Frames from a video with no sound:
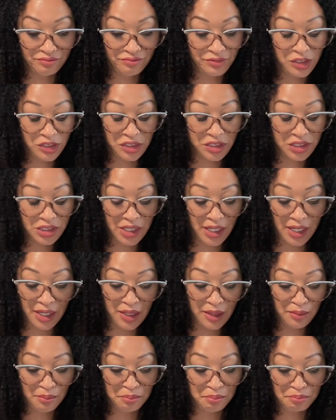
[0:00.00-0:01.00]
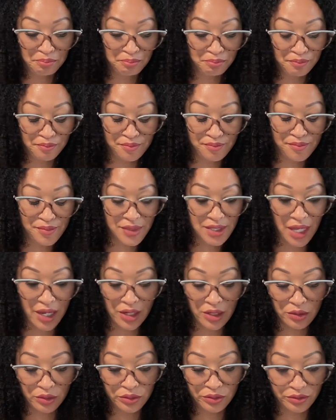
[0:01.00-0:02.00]
You're in the same
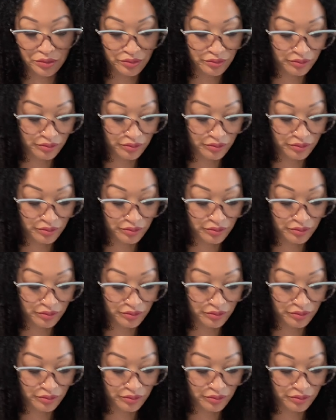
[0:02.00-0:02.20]
cycle,